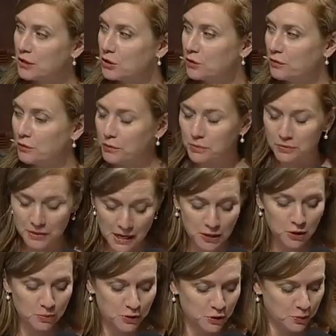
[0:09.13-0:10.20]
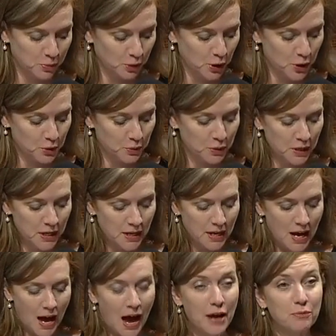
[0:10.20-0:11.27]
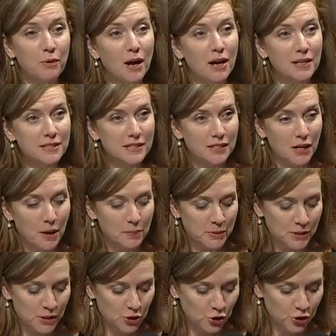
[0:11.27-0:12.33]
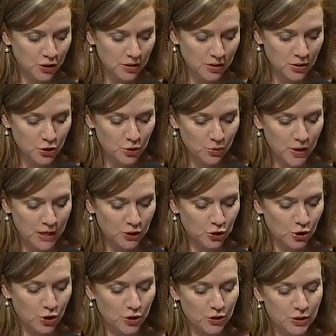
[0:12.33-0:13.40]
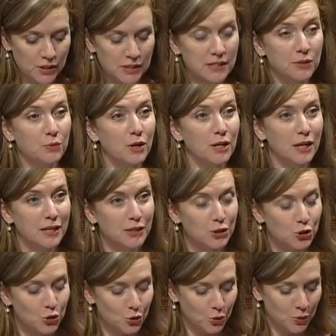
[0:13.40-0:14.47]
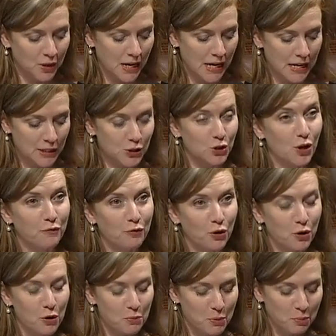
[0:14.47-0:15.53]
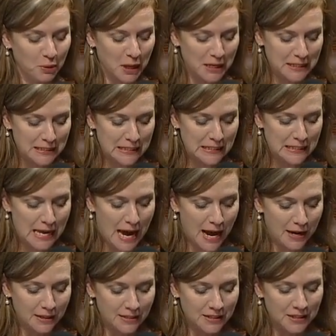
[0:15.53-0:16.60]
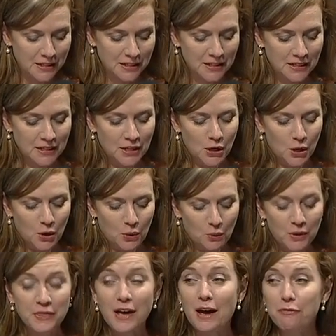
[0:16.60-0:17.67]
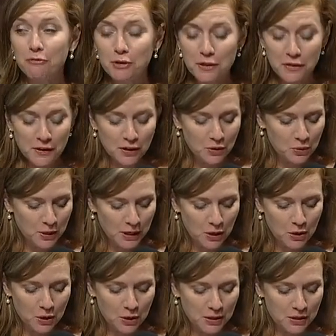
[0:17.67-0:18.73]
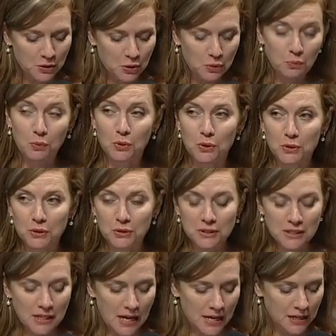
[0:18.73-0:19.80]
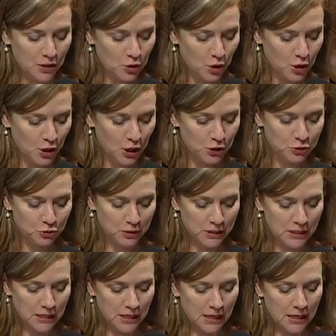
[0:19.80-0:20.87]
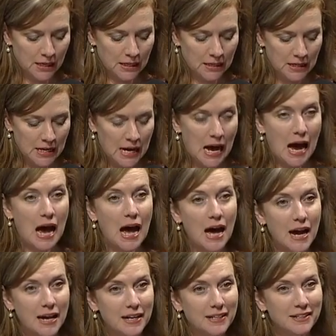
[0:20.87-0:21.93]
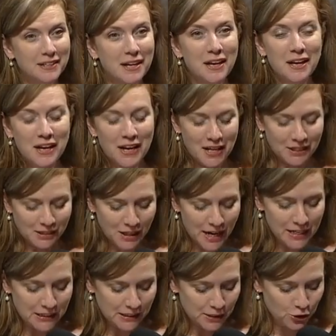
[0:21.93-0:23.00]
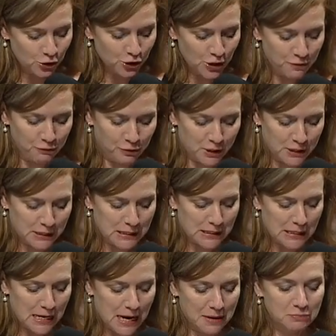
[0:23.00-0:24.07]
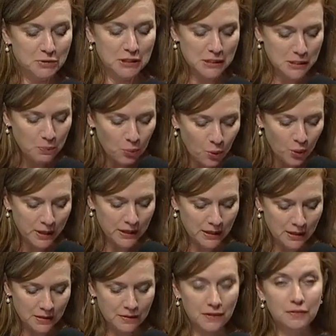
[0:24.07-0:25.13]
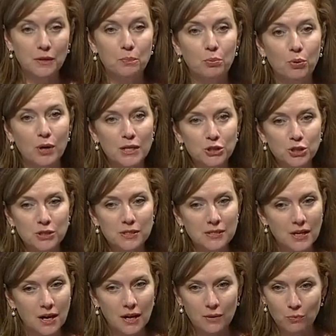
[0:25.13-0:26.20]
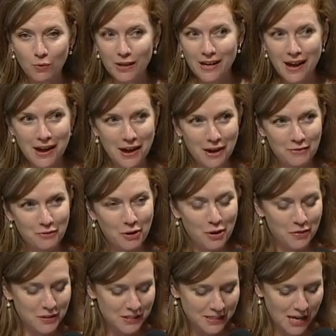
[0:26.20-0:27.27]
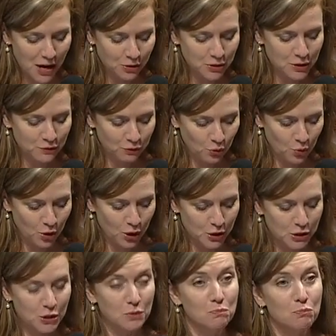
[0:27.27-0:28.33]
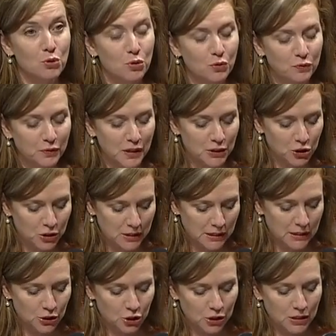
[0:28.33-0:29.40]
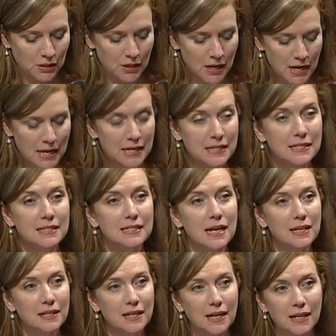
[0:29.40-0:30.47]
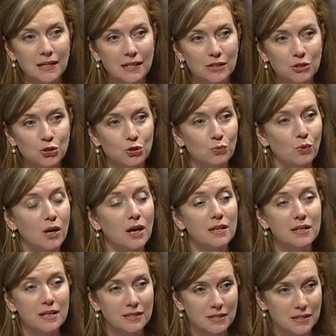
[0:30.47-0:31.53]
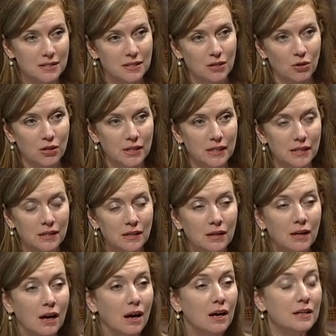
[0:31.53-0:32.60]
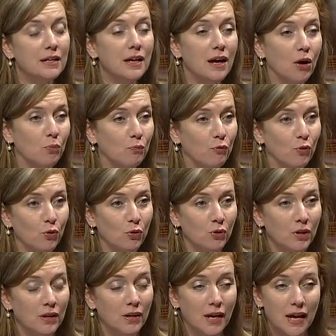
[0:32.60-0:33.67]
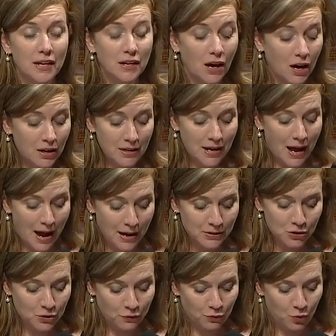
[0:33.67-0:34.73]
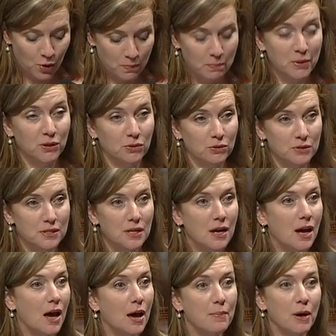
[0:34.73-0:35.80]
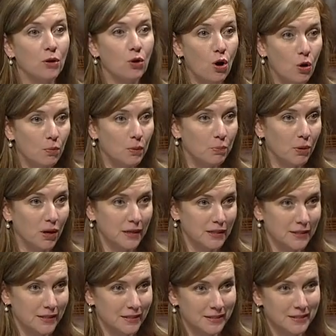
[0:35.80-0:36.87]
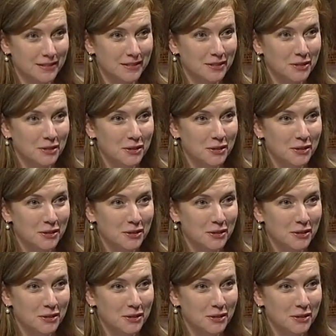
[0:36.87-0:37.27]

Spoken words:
Thank you, Mr. Pallone. I rise in opposition to H.R. 6192, the Hands Off Our Home Appliances Act. With everything going on in our world and in our country today, I, like Leader Jeffries, am disappointed that the precious time we have on this House floor to move legislation is dedicated to unnecessary, unhelpful, and unasked for bills about home appliances.